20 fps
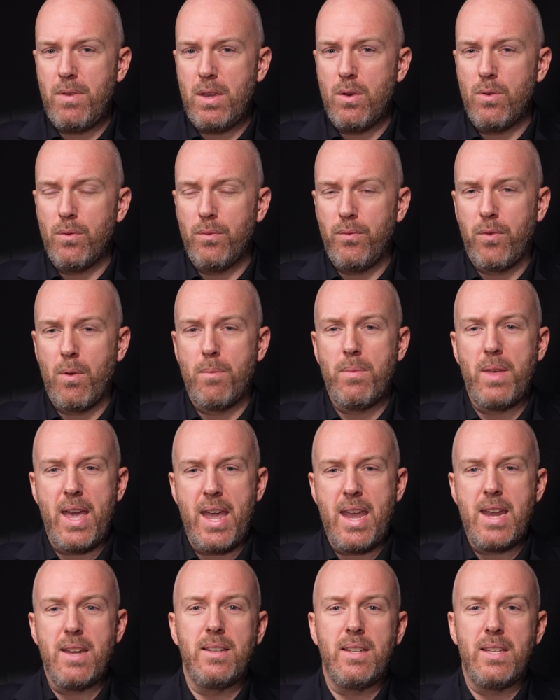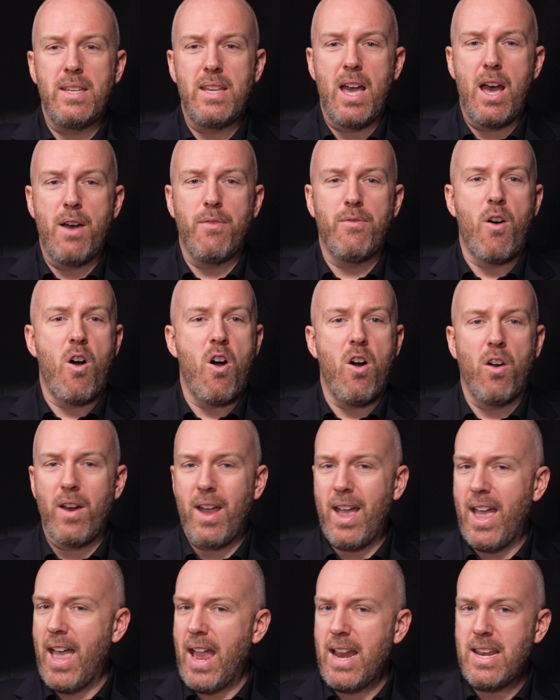you from the A T F
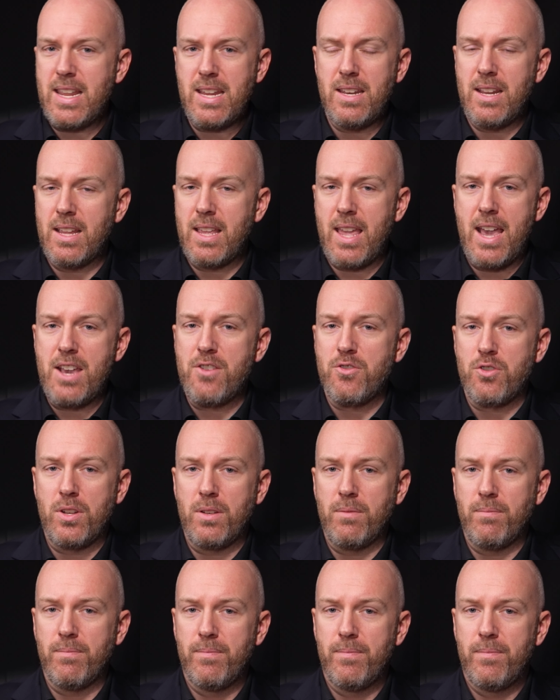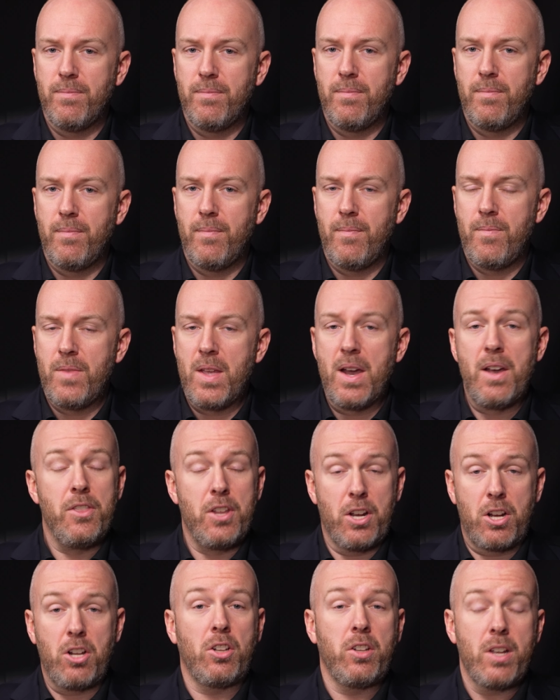are any indication,
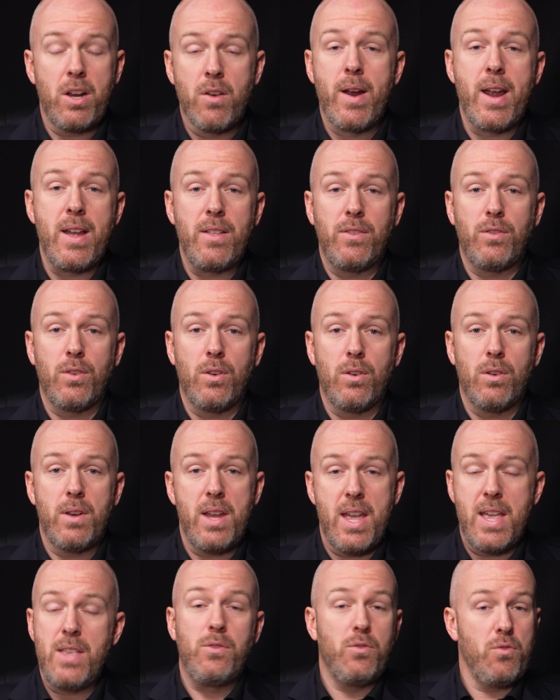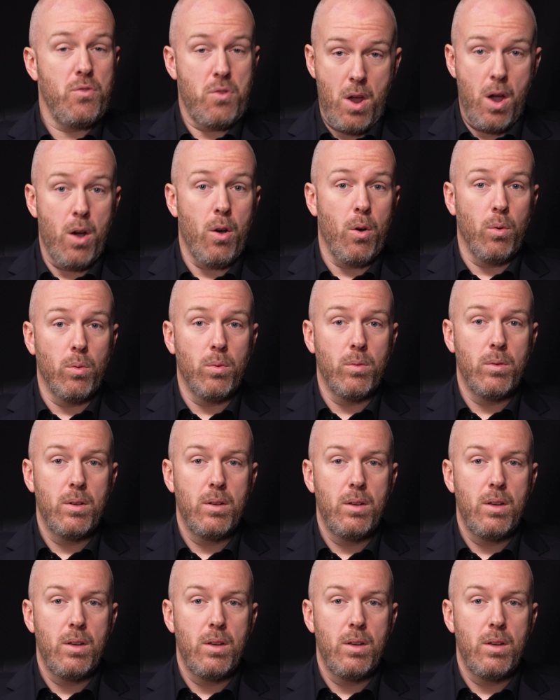the clear answer is no.